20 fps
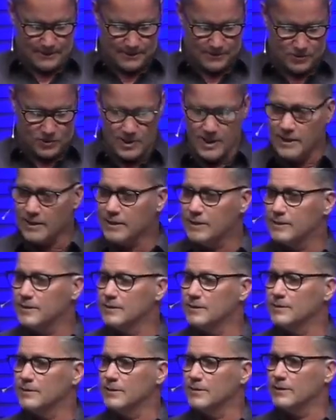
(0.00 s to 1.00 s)
Chuck,
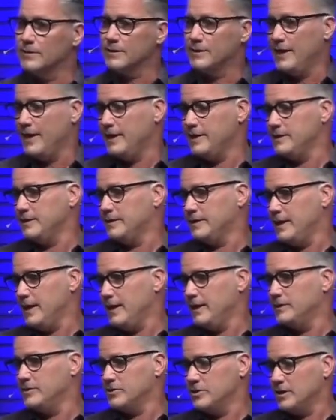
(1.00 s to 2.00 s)
or Kay
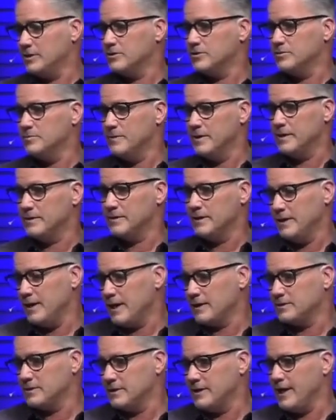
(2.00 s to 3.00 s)
and Chuck Smith, it
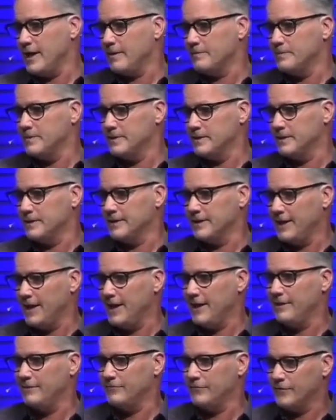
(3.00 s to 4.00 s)
actually happened in
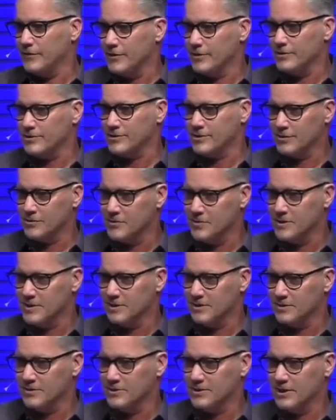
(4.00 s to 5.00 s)
Kay first,
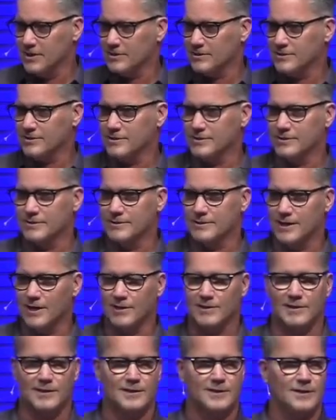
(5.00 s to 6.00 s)
according to Chuck's
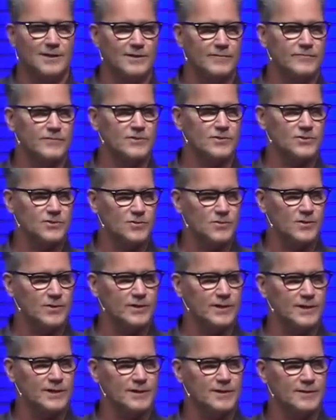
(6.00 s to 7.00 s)
telling of the
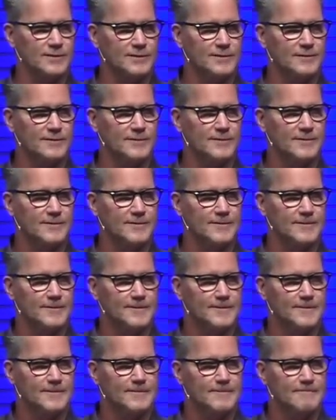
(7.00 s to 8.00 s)
story.
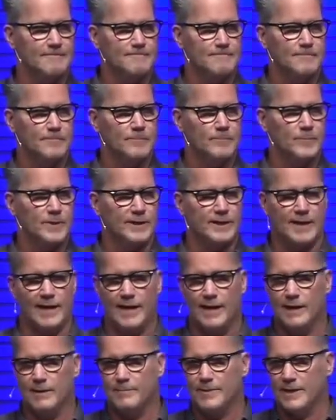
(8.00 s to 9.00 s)
But
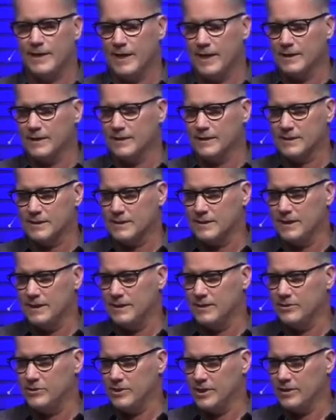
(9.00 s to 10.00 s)
Kay began to
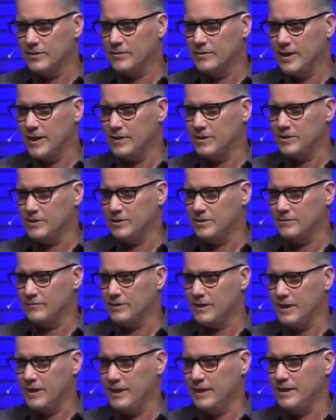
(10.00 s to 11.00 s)
see a generation
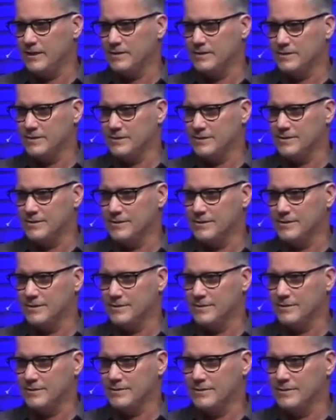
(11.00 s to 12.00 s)
of kids
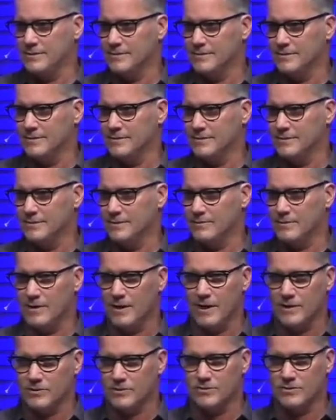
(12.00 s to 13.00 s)
that were
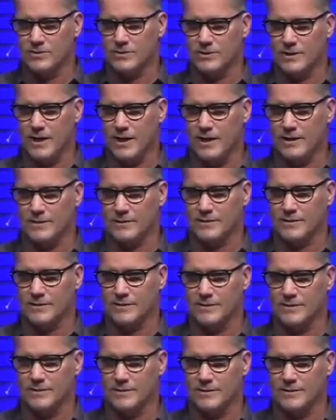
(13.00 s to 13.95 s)
ostracized,